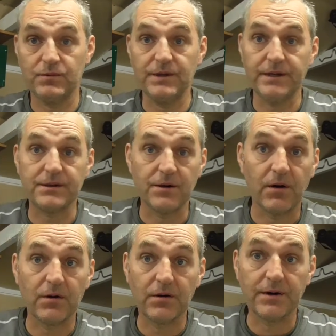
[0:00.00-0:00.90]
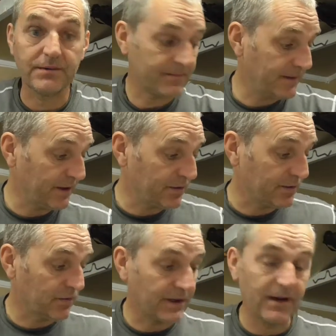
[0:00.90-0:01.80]
it's not gonna, it
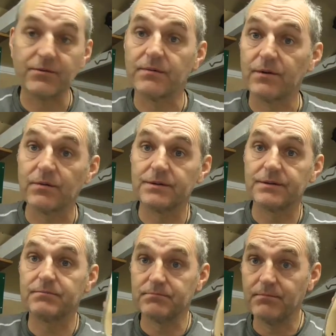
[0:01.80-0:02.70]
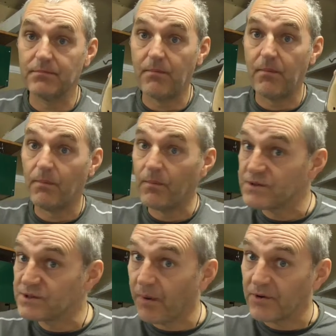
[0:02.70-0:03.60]
just would never have looked
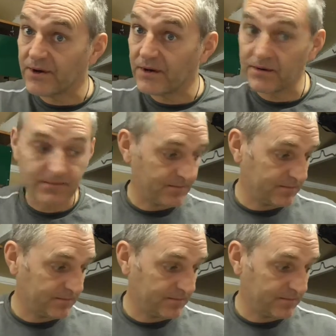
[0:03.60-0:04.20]
spot on.